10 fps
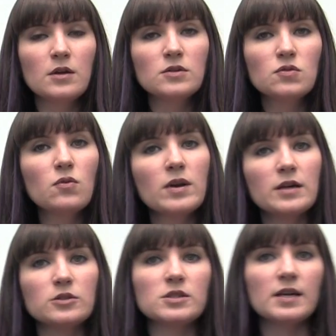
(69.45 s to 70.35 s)
So we want to
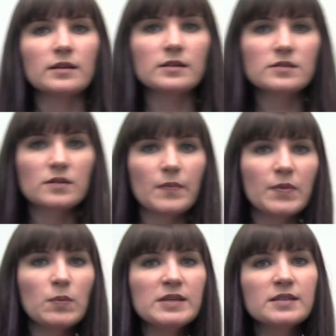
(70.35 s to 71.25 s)
understand this.
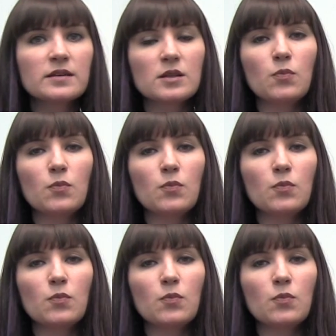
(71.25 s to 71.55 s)
And basically the